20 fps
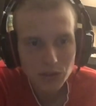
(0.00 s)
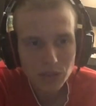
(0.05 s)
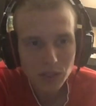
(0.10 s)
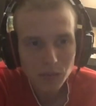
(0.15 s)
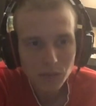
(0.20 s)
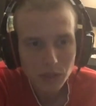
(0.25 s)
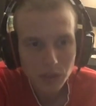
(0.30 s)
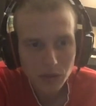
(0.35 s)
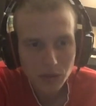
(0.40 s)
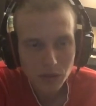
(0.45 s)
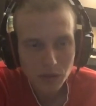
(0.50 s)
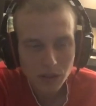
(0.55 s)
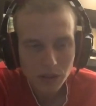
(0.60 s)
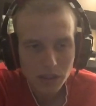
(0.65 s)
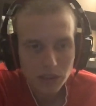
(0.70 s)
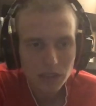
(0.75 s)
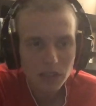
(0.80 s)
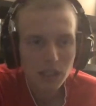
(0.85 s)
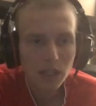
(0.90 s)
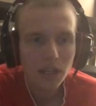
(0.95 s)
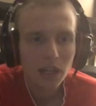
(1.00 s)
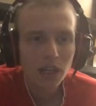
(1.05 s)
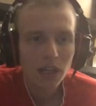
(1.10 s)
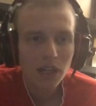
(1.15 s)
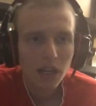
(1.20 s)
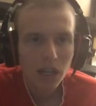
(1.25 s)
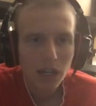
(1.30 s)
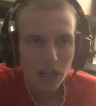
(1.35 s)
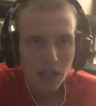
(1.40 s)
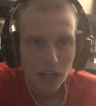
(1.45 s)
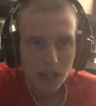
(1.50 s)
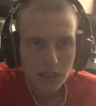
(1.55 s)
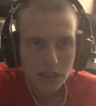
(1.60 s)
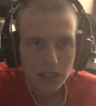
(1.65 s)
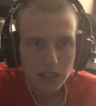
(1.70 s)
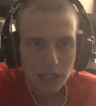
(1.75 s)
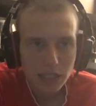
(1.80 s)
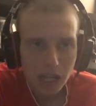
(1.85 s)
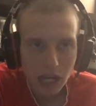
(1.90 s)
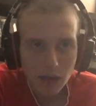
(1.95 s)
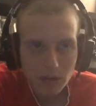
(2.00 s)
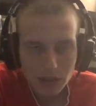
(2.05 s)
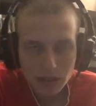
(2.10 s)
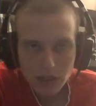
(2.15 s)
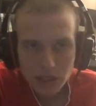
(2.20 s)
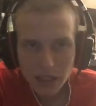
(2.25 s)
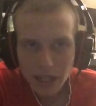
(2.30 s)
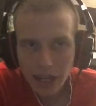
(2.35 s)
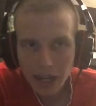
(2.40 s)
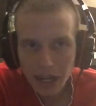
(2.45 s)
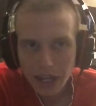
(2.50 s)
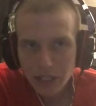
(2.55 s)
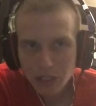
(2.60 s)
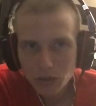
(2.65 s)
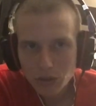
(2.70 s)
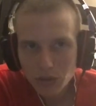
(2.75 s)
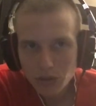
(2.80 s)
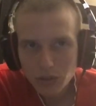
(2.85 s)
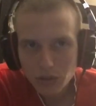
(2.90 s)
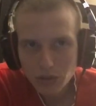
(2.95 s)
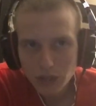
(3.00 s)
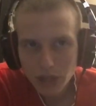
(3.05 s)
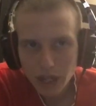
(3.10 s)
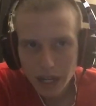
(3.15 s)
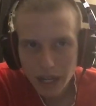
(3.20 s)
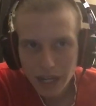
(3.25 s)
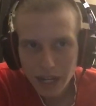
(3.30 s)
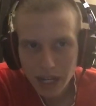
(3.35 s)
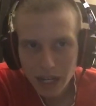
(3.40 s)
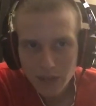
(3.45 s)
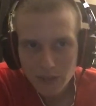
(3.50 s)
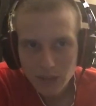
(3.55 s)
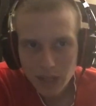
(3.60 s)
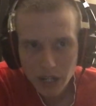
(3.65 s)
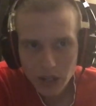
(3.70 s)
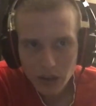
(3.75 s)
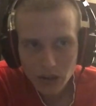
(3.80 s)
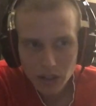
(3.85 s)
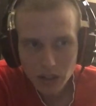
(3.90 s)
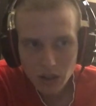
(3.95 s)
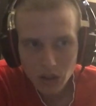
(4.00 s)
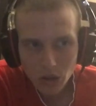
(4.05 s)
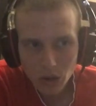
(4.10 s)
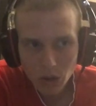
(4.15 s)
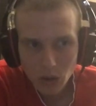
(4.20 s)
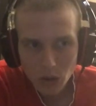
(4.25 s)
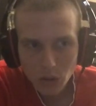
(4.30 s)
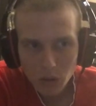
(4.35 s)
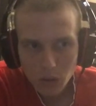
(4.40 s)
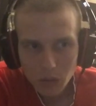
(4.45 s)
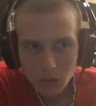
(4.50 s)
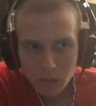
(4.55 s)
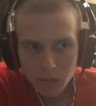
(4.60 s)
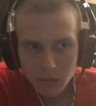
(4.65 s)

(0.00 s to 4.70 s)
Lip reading: something worse. Since obviously the Astros do not have Garrett Cole